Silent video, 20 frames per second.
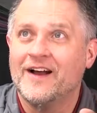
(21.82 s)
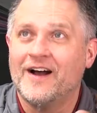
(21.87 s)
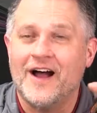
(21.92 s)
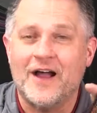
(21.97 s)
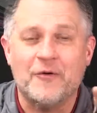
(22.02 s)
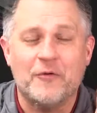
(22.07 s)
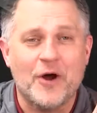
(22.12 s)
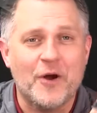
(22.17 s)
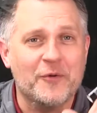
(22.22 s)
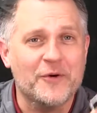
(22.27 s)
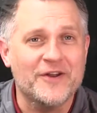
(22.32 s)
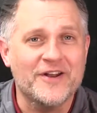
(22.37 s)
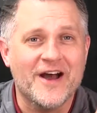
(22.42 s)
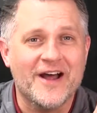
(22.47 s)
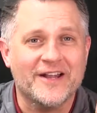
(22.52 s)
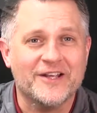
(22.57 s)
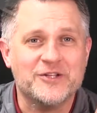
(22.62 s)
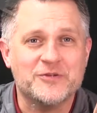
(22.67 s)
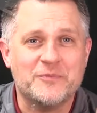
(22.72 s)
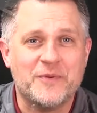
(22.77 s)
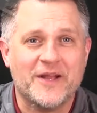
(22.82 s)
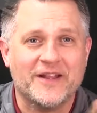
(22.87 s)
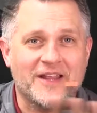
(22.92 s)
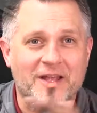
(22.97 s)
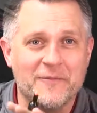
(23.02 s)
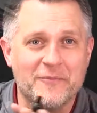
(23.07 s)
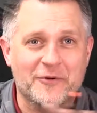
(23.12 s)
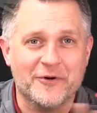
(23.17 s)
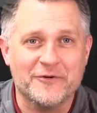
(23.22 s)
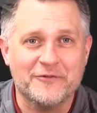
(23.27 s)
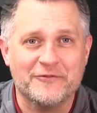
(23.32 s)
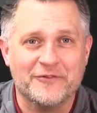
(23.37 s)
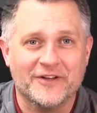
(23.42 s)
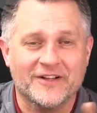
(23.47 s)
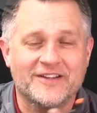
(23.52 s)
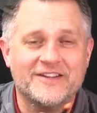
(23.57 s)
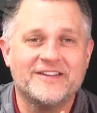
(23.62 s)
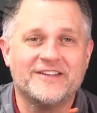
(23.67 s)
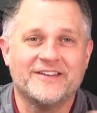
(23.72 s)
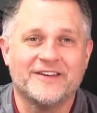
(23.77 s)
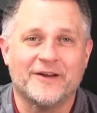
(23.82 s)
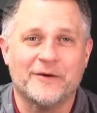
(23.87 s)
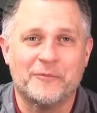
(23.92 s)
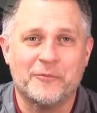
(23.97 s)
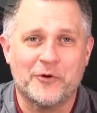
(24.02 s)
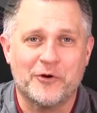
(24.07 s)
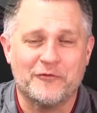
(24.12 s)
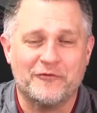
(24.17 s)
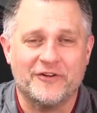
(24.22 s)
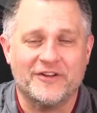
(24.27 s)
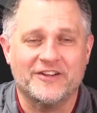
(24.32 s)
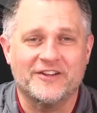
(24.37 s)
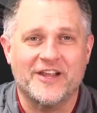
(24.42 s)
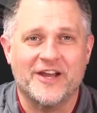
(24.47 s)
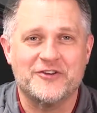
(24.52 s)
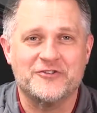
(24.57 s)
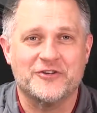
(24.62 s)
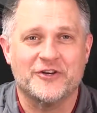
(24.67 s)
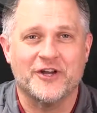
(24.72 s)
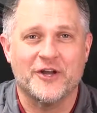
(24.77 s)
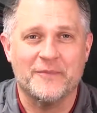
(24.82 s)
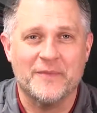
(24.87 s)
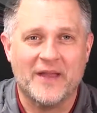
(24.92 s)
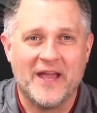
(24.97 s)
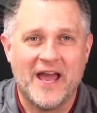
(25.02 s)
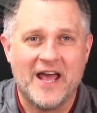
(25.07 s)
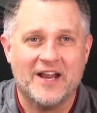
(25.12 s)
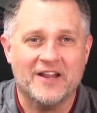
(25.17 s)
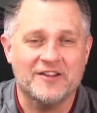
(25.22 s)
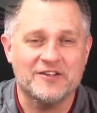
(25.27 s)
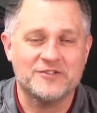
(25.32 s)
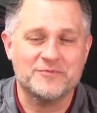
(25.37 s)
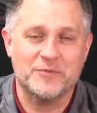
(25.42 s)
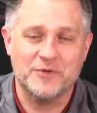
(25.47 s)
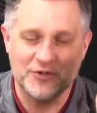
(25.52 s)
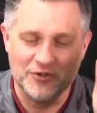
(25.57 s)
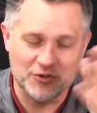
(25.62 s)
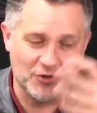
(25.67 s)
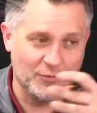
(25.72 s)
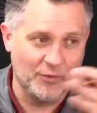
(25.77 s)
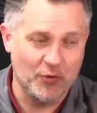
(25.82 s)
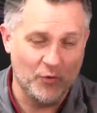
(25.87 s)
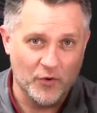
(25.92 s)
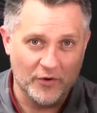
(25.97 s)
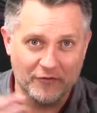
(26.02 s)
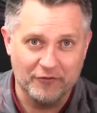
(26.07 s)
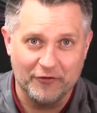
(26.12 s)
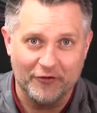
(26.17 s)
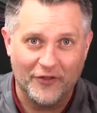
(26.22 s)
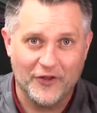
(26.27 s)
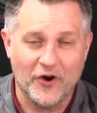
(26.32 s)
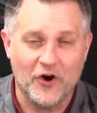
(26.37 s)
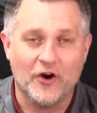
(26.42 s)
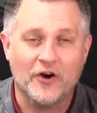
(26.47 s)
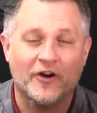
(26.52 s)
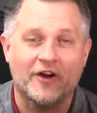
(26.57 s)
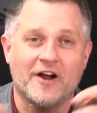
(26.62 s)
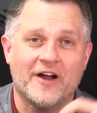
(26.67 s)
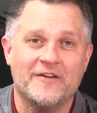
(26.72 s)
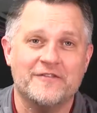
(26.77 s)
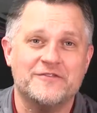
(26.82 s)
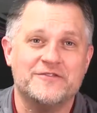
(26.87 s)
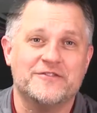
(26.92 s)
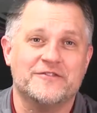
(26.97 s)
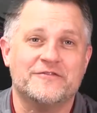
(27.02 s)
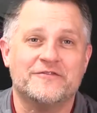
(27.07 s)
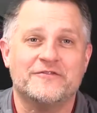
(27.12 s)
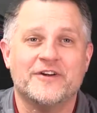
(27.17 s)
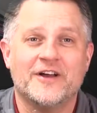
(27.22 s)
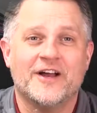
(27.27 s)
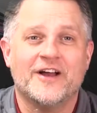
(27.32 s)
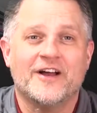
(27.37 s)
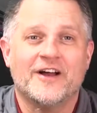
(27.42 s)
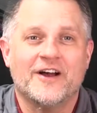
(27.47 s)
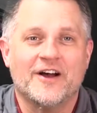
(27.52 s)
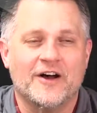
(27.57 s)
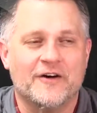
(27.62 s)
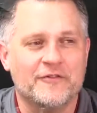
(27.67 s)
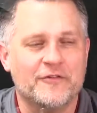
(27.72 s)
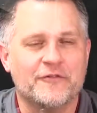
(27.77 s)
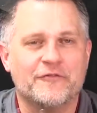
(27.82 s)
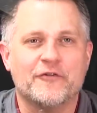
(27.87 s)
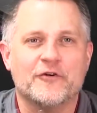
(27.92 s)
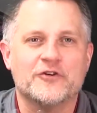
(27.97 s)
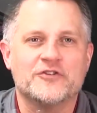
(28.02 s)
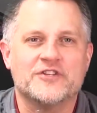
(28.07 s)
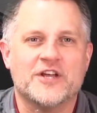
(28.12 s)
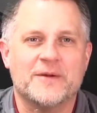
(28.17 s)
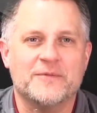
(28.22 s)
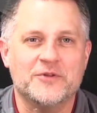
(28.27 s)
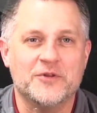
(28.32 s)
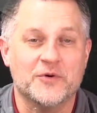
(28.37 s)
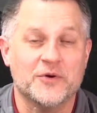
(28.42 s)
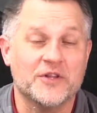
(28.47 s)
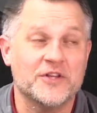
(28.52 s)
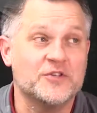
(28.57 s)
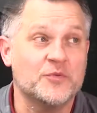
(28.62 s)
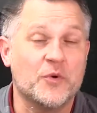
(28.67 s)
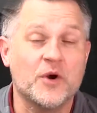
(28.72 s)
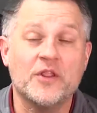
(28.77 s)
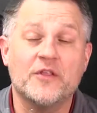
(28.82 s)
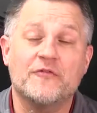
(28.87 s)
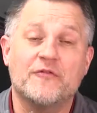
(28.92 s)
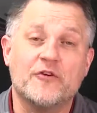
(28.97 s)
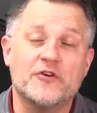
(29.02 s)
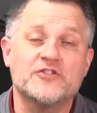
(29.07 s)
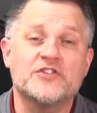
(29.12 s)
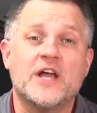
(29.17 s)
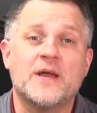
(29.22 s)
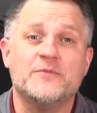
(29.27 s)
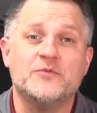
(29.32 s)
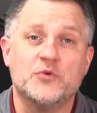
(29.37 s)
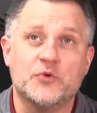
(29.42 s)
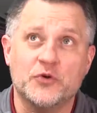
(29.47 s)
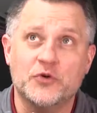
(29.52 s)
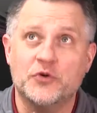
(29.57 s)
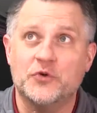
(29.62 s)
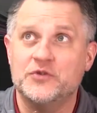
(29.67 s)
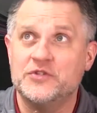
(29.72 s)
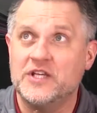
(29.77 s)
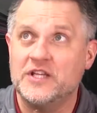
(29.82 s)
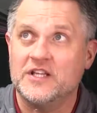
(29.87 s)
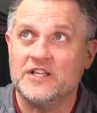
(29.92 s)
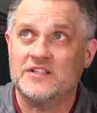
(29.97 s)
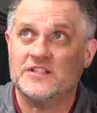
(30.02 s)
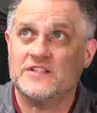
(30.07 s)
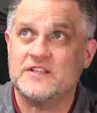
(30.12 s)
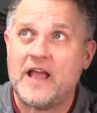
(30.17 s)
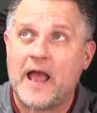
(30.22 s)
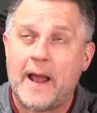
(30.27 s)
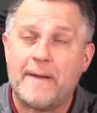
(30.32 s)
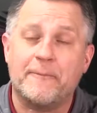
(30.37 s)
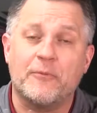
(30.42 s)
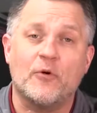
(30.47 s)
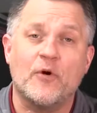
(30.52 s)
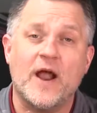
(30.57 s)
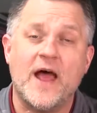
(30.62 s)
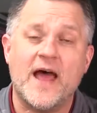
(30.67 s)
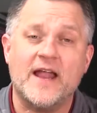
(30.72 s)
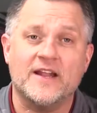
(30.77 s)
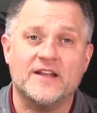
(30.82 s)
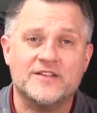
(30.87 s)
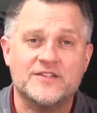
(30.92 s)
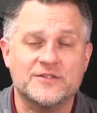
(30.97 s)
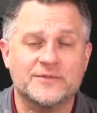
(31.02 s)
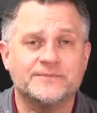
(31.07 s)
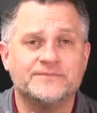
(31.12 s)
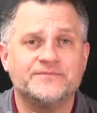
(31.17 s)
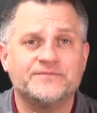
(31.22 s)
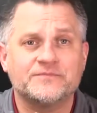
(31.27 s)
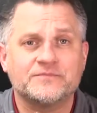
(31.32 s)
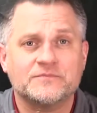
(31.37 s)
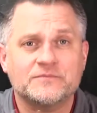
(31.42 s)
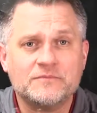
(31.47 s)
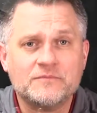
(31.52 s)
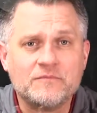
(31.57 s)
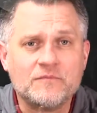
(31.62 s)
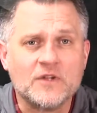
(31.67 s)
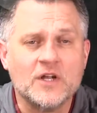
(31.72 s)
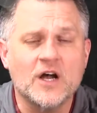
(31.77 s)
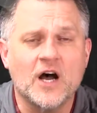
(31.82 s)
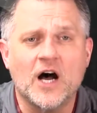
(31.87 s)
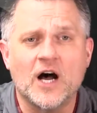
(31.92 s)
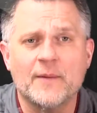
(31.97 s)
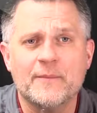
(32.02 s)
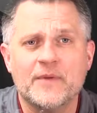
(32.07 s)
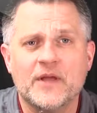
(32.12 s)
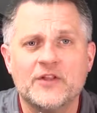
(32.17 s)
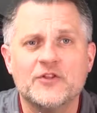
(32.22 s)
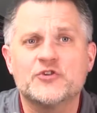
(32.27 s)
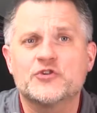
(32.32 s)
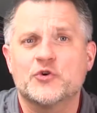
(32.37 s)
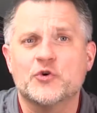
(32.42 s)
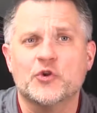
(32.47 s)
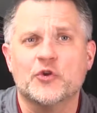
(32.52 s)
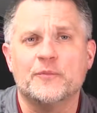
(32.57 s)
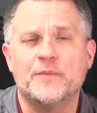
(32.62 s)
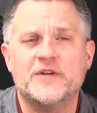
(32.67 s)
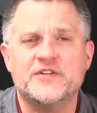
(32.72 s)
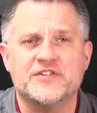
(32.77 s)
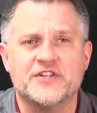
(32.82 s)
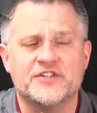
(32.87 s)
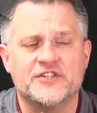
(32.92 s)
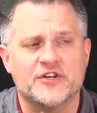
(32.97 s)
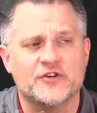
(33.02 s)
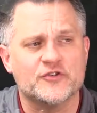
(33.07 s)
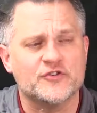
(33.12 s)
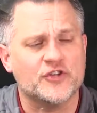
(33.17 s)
I would not expect a perfect lecture coming out of this, but this will be one for the archives of the first time doing this. One of the first times we're using this apparatus in the School of Business here.